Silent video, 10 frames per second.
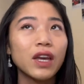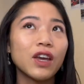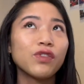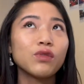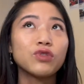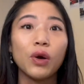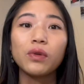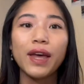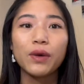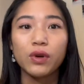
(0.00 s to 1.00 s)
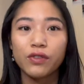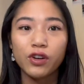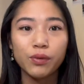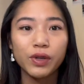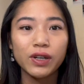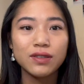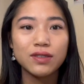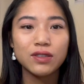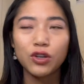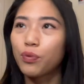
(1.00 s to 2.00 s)
If you don't like one of her
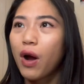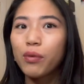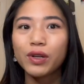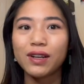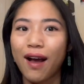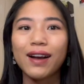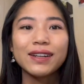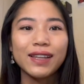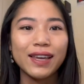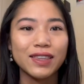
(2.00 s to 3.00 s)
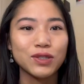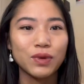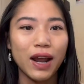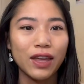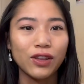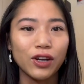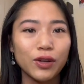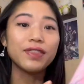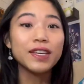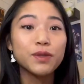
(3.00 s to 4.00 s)
books, you're probably not gonna like this one
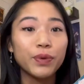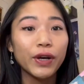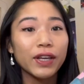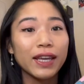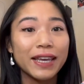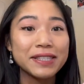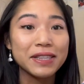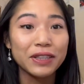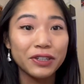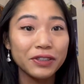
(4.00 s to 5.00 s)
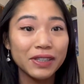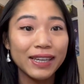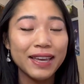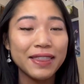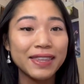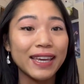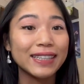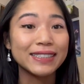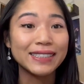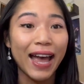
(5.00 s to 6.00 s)
either. This book is literally the
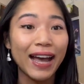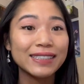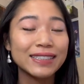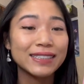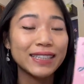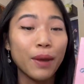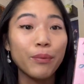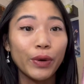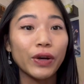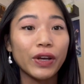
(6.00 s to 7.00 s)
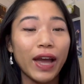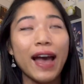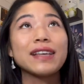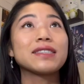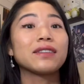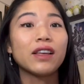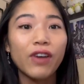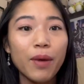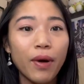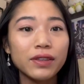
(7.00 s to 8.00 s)
exact same book as The Love
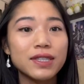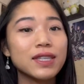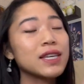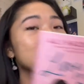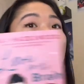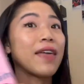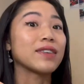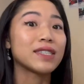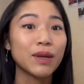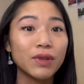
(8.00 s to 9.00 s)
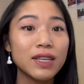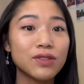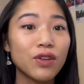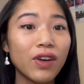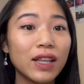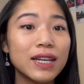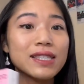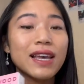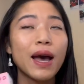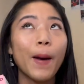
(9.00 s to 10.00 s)
Hypothesis and the Steminist
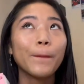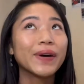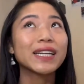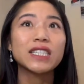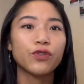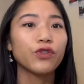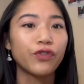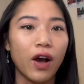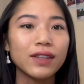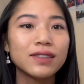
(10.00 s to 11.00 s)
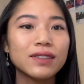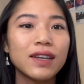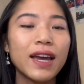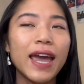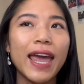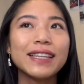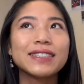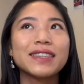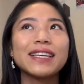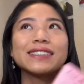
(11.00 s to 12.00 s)
novellas, but in different fonts. It's
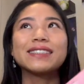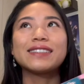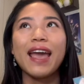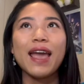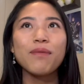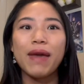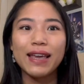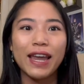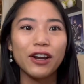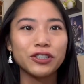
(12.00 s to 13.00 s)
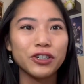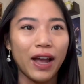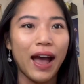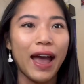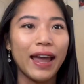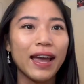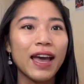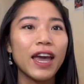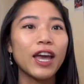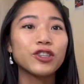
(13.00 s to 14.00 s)
the same main character guy.
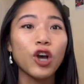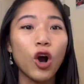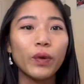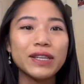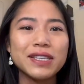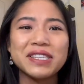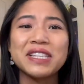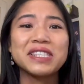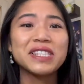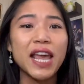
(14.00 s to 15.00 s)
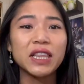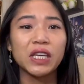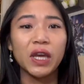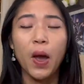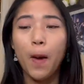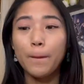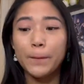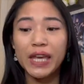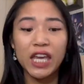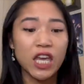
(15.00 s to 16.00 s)
It's always this insanely
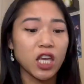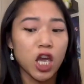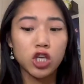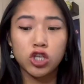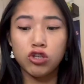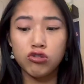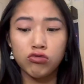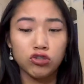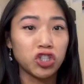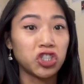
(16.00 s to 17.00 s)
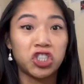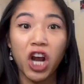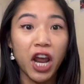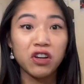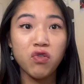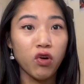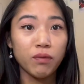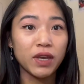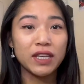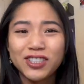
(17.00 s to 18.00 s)
big, huge,
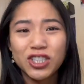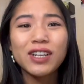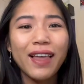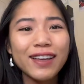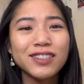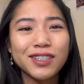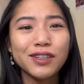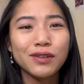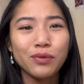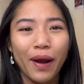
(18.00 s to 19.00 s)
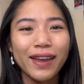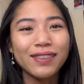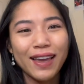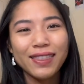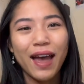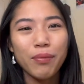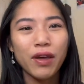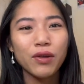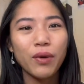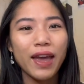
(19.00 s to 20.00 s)
ginormous. She likes to write like that,
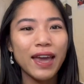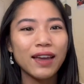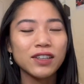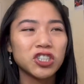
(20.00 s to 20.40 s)
by the way.